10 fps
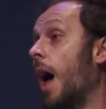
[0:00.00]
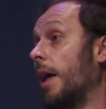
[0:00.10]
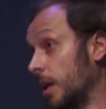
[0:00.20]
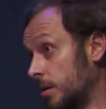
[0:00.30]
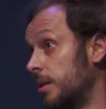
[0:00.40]

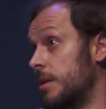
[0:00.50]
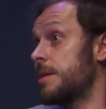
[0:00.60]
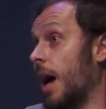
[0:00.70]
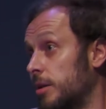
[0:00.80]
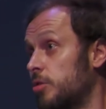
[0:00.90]
and that he
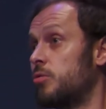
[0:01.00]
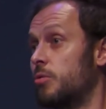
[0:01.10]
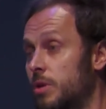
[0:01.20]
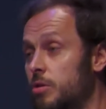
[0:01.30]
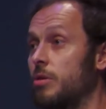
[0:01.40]
decided to
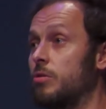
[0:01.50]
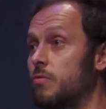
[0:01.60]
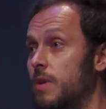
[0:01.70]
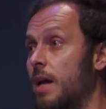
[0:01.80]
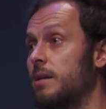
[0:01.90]
return to
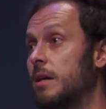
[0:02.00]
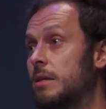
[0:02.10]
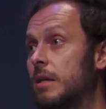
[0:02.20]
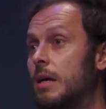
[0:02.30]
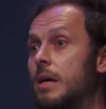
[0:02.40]
Vienna
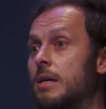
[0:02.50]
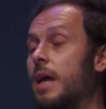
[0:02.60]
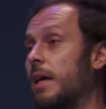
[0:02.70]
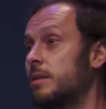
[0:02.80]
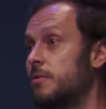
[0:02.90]
in
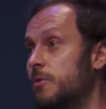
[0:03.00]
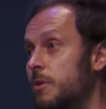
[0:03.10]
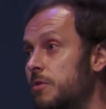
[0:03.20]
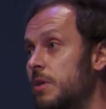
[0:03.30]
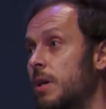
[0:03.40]
nineteen
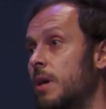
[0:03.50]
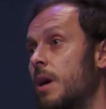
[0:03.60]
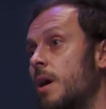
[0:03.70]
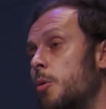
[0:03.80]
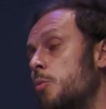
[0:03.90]
fifty,
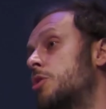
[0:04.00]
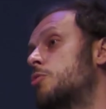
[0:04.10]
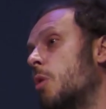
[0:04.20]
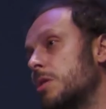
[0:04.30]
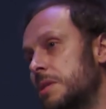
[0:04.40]
which
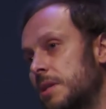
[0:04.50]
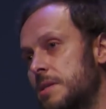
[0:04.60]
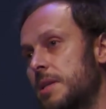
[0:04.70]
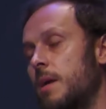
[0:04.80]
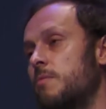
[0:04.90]
wasn't the
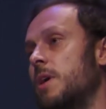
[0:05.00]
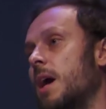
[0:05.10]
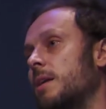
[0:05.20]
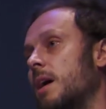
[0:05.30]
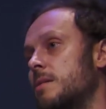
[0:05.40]
same
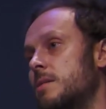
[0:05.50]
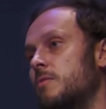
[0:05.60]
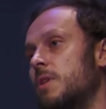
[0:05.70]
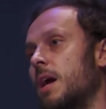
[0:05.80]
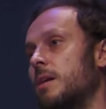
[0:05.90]
Vienna as the
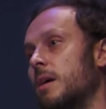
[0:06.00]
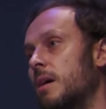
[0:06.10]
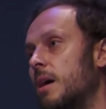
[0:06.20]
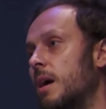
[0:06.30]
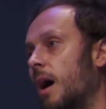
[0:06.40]
Vienna
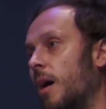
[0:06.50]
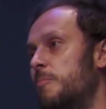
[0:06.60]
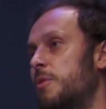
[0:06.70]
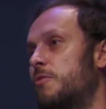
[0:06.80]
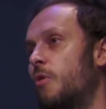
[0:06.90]
uh,
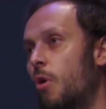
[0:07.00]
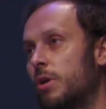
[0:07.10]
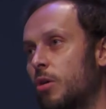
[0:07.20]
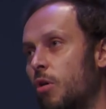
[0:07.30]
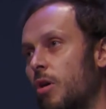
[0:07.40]
before
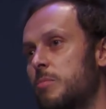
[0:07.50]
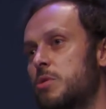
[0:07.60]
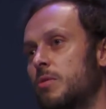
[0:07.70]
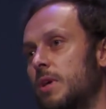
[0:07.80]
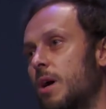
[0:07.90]
the collapse
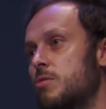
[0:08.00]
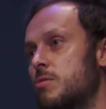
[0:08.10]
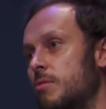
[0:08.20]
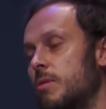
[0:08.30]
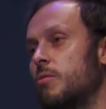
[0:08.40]
of the
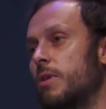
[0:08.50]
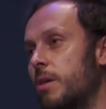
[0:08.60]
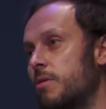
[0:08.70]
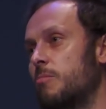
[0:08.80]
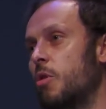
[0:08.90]

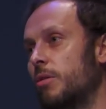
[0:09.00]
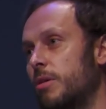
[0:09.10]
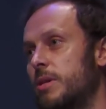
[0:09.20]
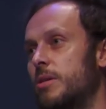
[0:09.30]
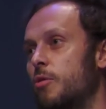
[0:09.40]
Austro-Hungarian
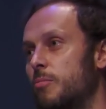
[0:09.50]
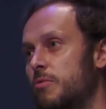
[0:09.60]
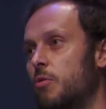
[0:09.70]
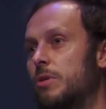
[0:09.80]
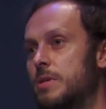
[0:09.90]
monarchy or
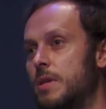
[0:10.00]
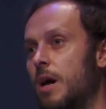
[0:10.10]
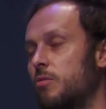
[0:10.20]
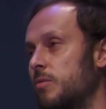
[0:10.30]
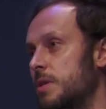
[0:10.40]
before the
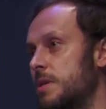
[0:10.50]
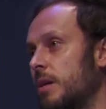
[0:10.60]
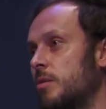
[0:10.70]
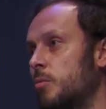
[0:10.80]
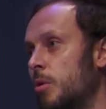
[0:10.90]
start of the
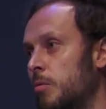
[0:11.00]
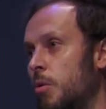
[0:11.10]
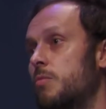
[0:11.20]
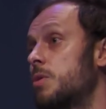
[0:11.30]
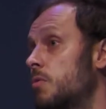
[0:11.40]
Second World
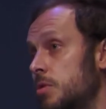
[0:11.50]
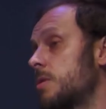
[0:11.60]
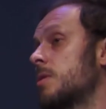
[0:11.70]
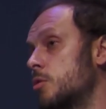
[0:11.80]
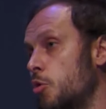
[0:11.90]
War, which
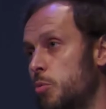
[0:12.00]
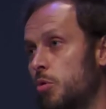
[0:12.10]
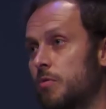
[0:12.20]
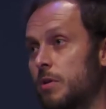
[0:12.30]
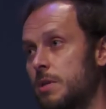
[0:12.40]
was so
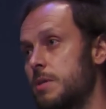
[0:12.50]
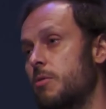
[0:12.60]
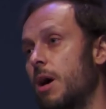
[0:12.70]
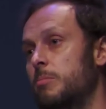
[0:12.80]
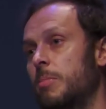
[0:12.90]
beautifully
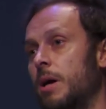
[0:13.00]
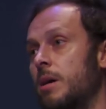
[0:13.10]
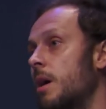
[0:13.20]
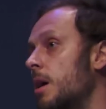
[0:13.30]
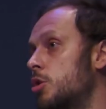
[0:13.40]
described by
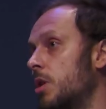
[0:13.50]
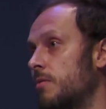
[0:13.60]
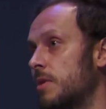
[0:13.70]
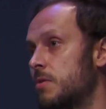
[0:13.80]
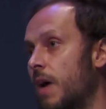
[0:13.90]

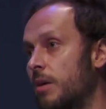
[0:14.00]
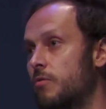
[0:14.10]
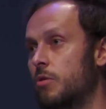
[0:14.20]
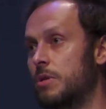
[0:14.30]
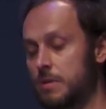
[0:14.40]
Stefan Zweig,
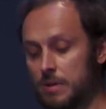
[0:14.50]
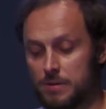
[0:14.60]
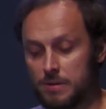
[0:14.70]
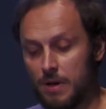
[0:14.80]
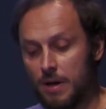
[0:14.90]
for
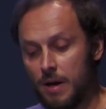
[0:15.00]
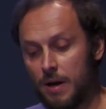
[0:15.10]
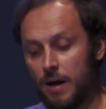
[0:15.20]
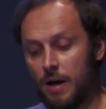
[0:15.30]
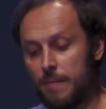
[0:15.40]
instance.
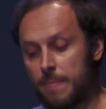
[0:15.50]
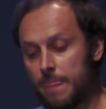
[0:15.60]
Uh,